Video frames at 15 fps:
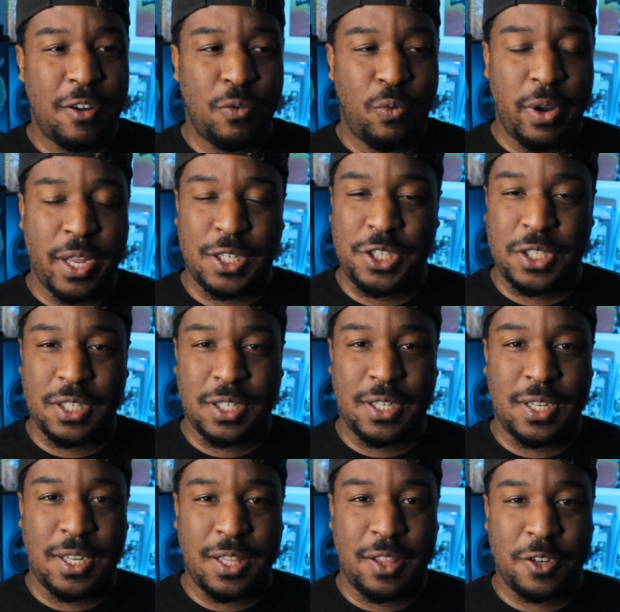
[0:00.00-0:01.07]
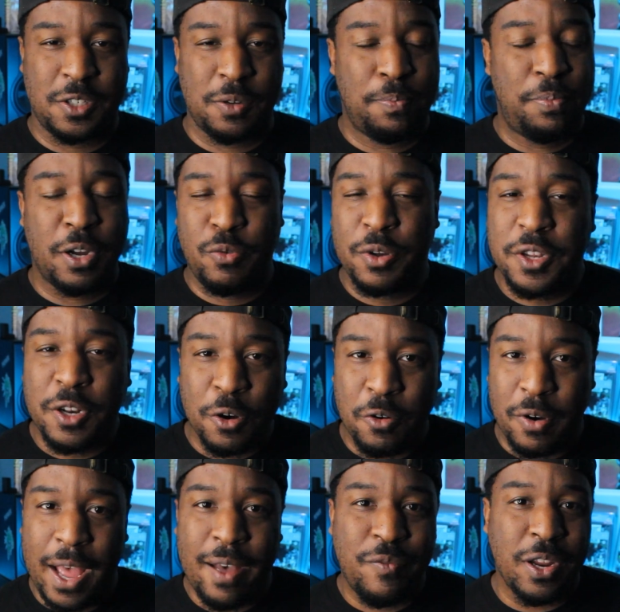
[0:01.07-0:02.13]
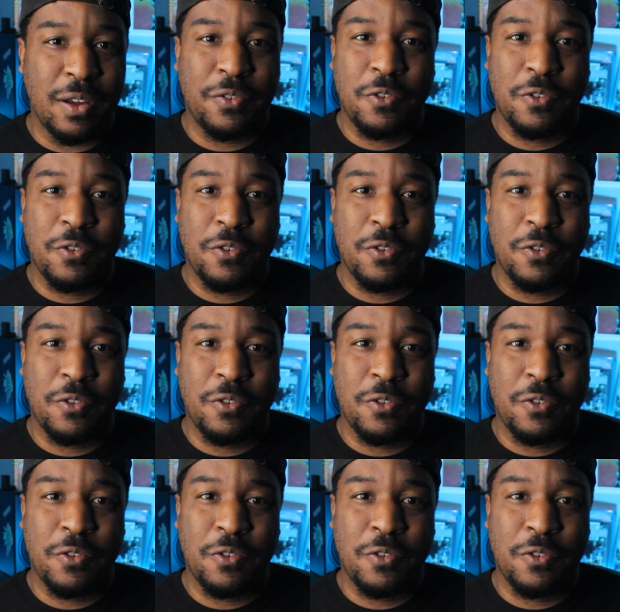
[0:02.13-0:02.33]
which there's a book with no gravity.